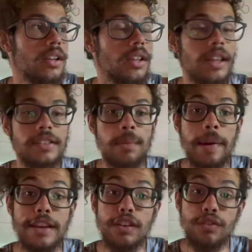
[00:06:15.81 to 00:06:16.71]
they like to
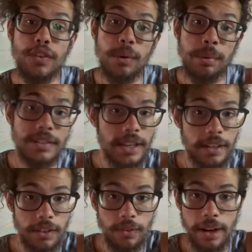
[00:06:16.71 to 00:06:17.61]
make you feel
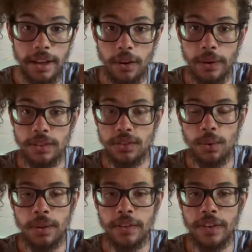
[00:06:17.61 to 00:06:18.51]
protected right going to
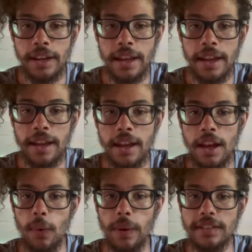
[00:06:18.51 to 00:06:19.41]
school every day
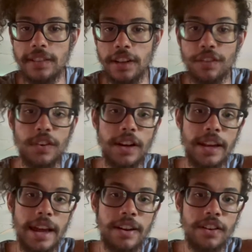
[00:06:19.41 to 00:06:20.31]
wasting your fucking
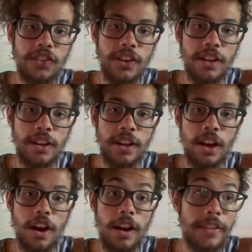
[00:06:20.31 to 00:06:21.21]
energy
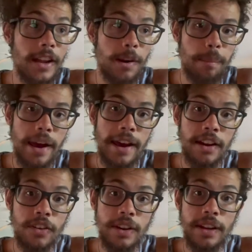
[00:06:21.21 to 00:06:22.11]
on their
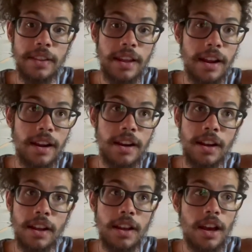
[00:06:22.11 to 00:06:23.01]
battery their
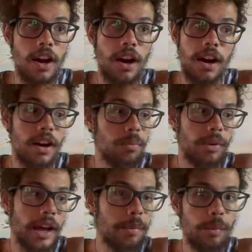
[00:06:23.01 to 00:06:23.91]
uh,
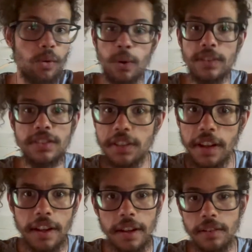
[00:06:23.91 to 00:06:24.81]
black people are always
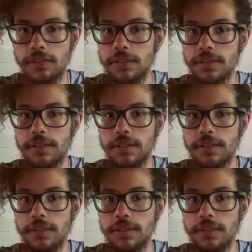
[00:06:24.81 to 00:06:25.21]
slaves